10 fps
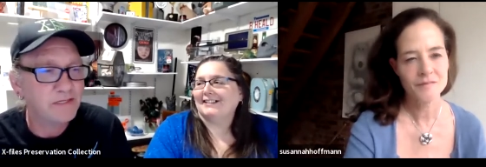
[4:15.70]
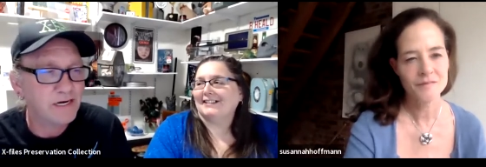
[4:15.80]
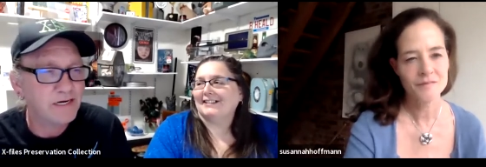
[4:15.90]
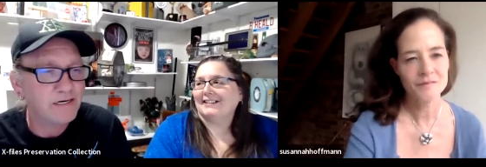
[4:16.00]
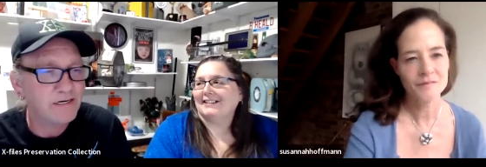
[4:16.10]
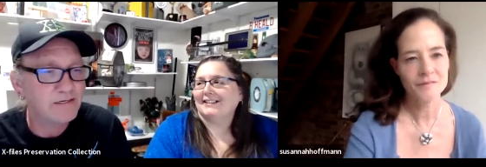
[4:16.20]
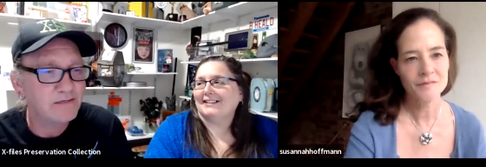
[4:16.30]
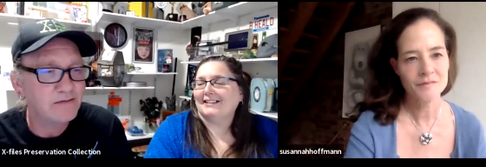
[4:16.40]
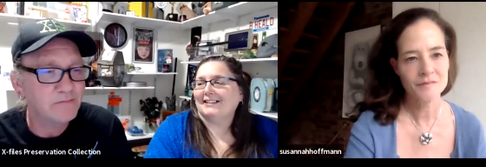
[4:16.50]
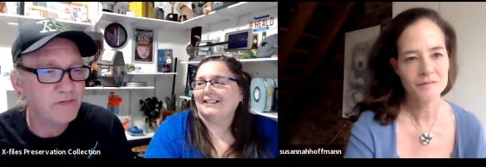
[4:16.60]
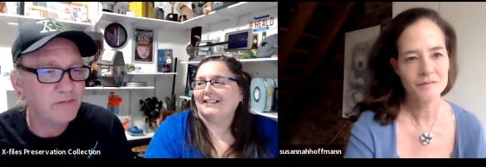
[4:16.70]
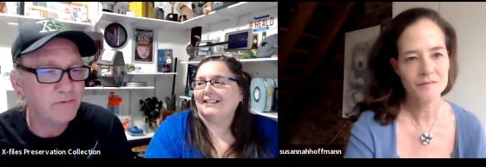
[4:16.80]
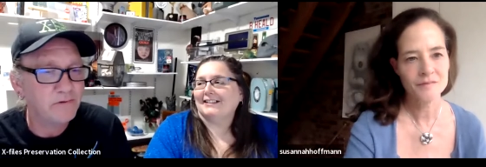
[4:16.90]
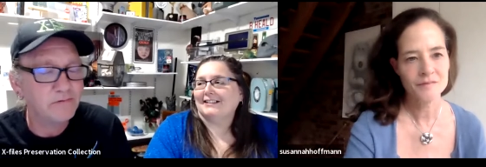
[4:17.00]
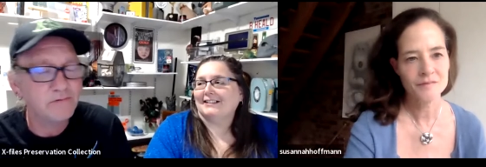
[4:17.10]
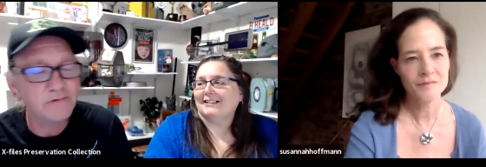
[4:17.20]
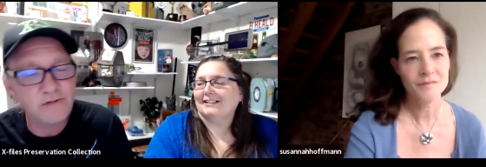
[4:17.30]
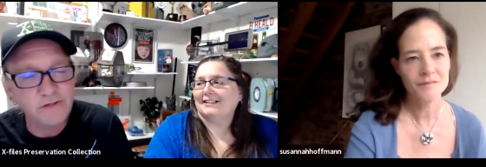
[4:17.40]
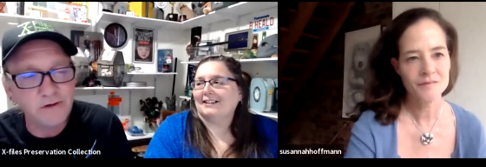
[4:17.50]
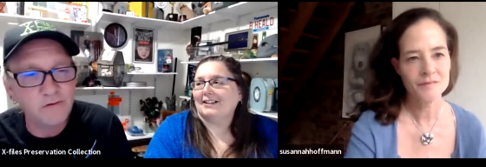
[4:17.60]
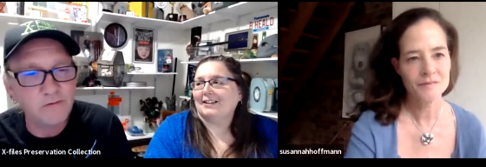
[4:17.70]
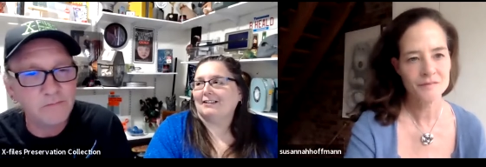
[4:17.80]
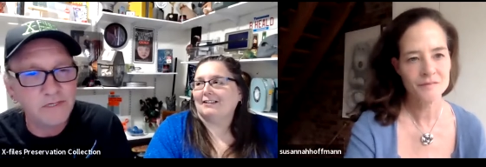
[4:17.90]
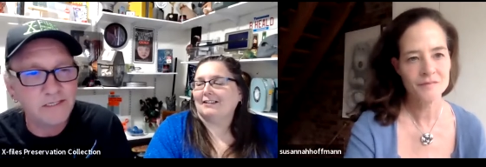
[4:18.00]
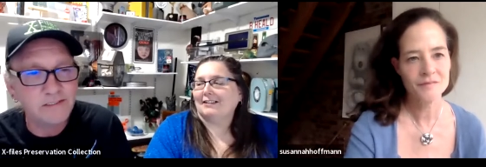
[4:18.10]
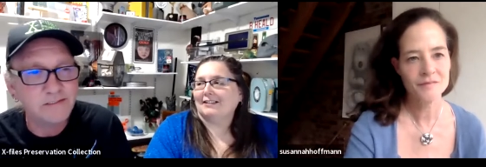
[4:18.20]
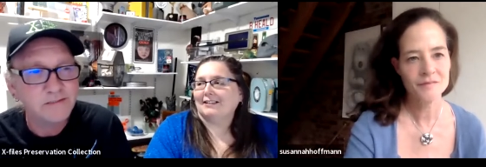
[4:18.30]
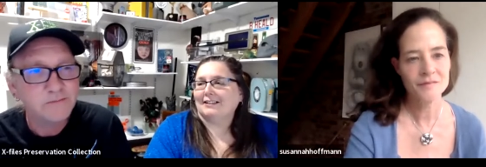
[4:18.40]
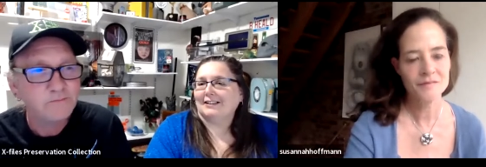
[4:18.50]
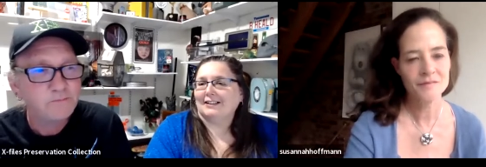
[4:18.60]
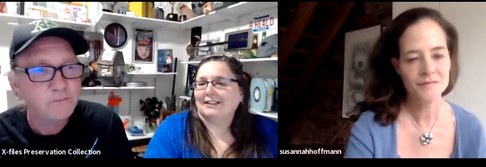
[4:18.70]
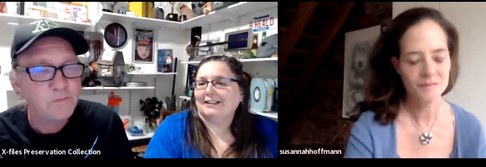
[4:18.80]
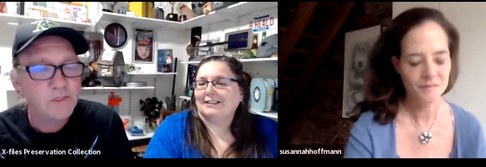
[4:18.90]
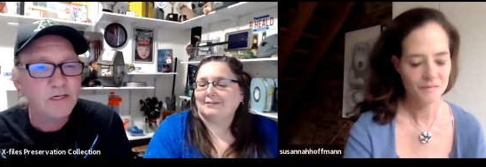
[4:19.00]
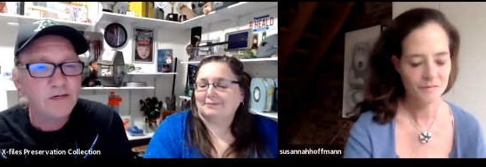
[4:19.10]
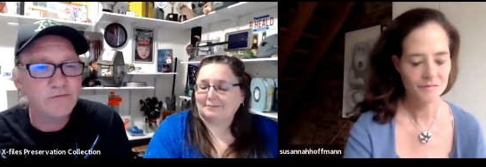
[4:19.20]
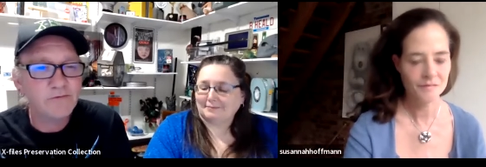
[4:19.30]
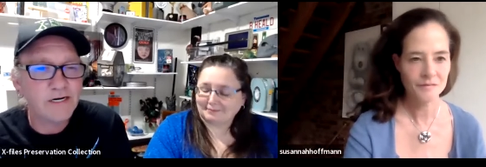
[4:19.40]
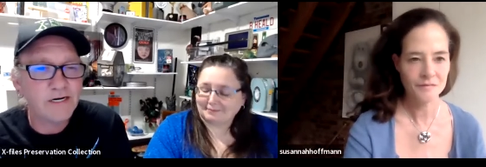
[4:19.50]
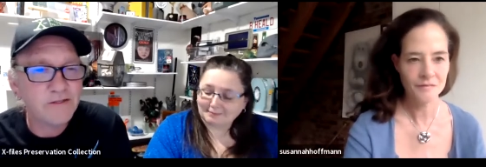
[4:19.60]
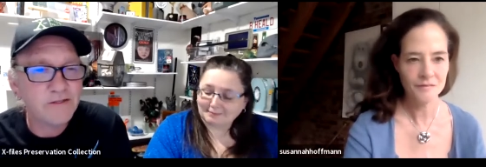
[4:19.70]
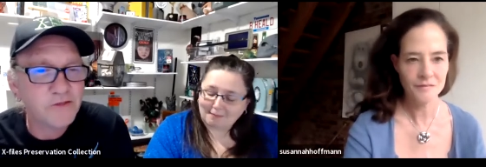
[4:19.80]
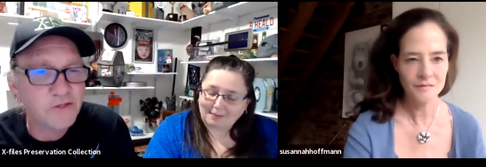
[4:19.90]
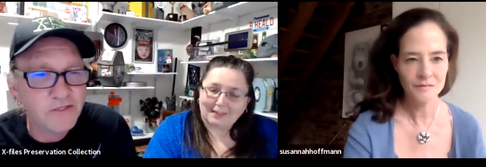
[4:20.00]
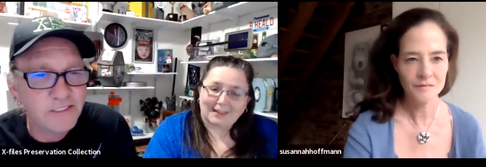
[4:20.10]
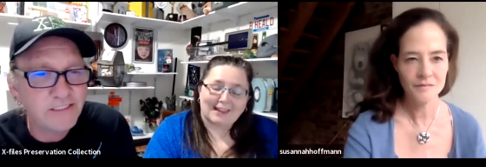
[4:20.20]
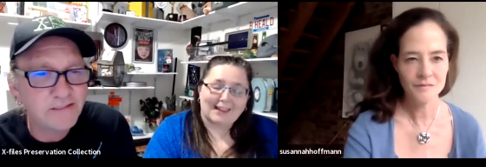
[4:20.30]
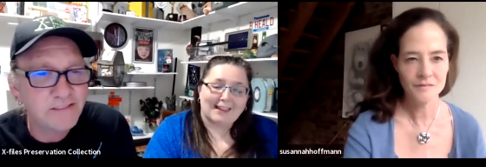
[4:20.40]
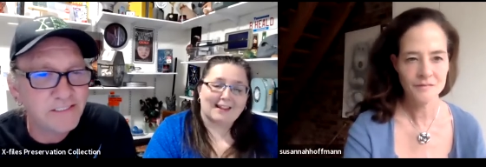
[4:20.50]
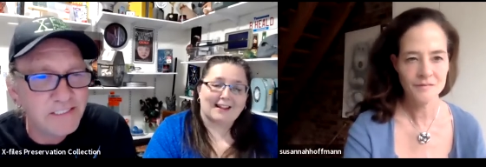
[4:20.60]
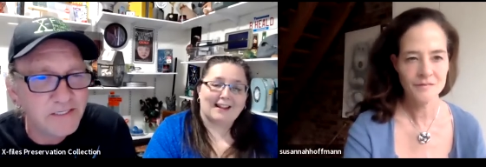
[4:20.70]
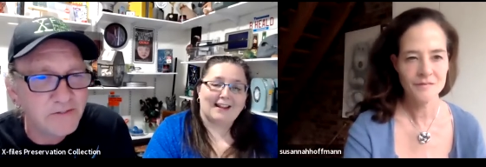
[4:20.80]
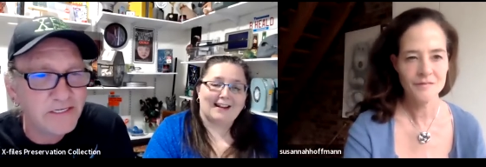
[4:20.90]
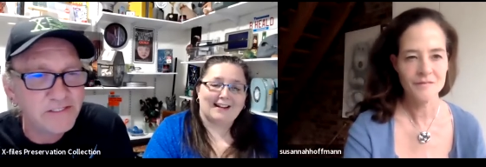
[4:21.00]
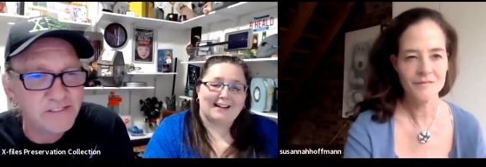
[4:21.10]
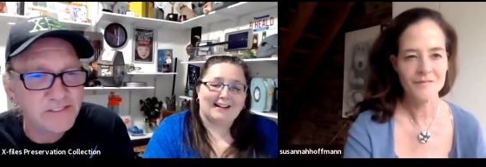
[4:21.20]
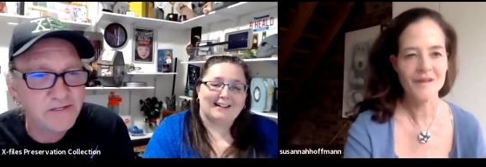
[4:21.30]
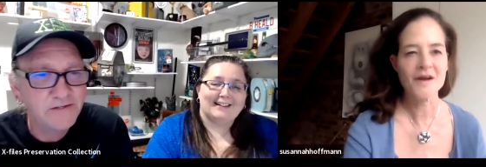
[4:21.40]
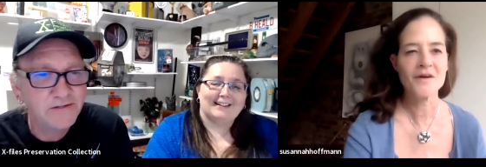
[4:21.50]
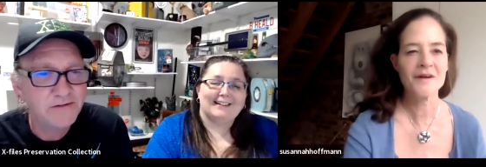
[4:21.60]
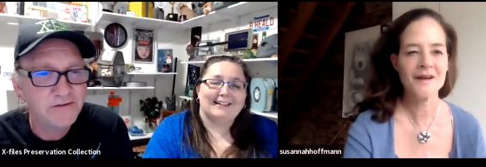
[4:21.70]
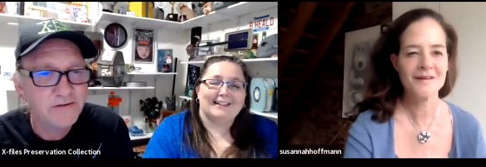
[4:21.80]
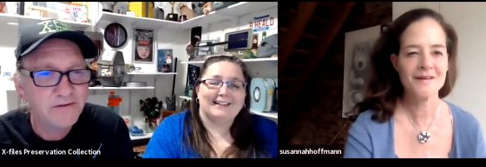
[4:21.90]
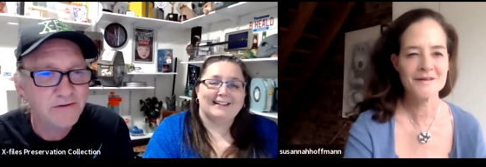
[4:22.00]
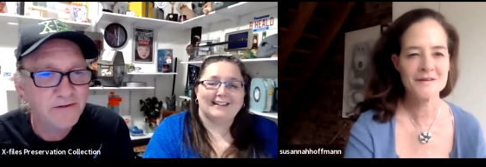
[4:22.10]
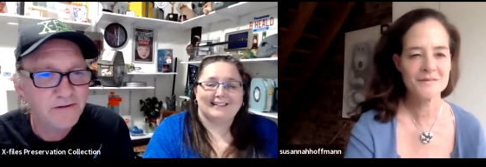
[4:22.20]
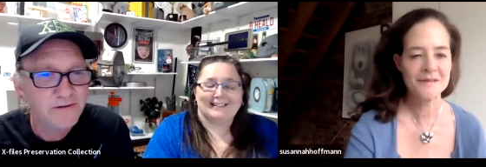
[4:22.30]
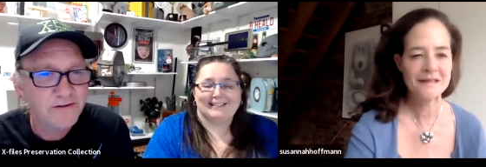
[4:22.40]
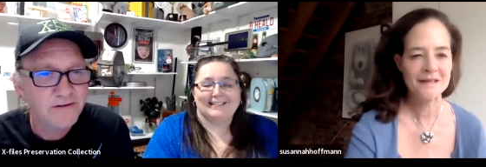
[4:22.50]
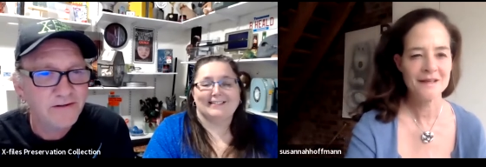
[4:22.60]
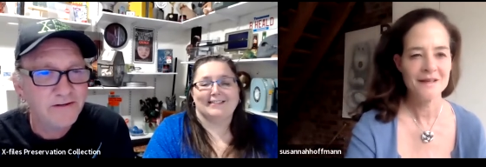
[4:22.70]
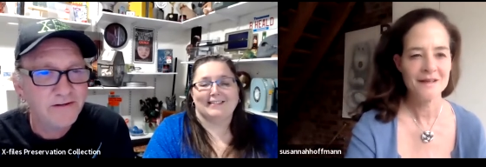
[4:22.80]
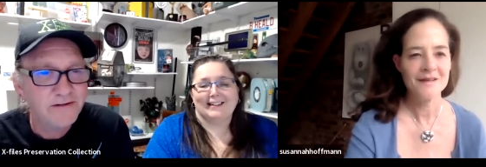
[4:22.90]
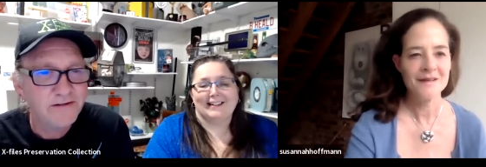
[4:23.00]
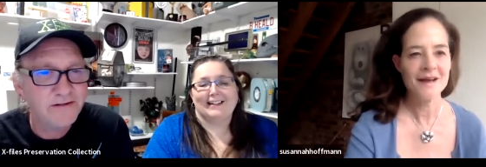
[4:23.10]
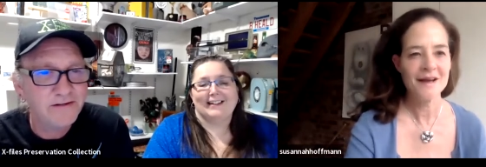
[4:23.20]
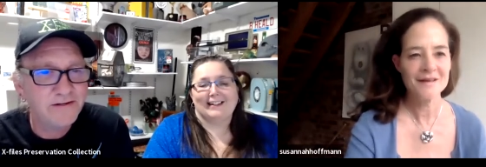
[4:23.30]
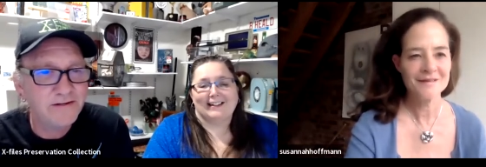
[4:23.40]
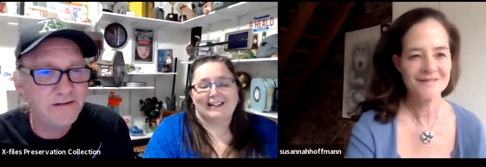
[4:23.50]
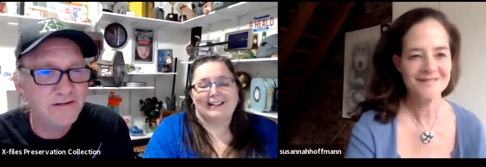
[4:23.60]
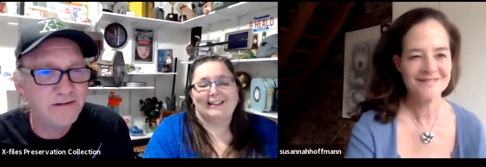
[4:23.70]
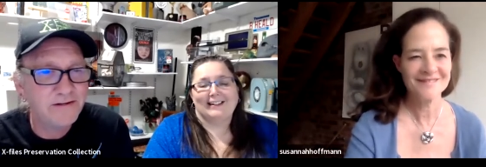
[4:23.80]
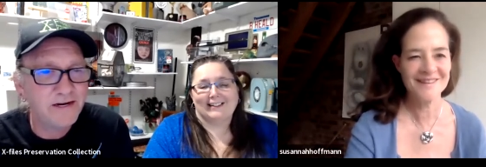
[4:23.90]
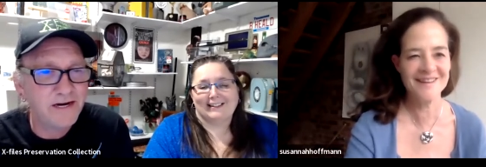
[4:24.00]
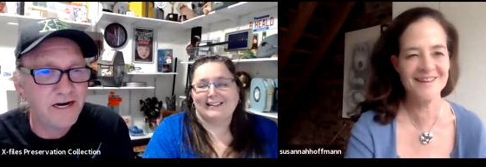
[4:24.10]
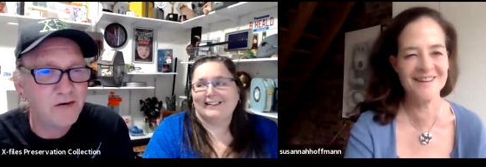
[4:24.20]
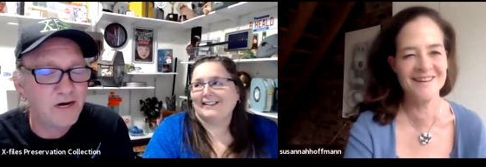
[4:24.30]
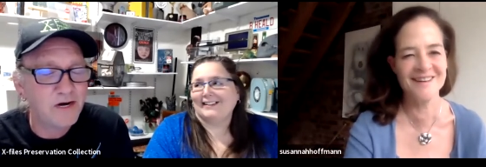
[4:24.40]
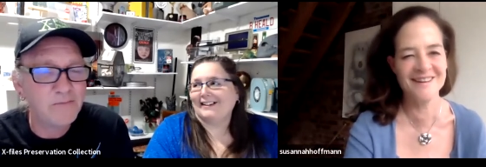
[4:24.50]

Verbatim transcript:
Speaker 1: like and some people don't because Friday the Thirteenth, the series.
Speaker 2: Oh yeah, yeah.
Speaker 1: how I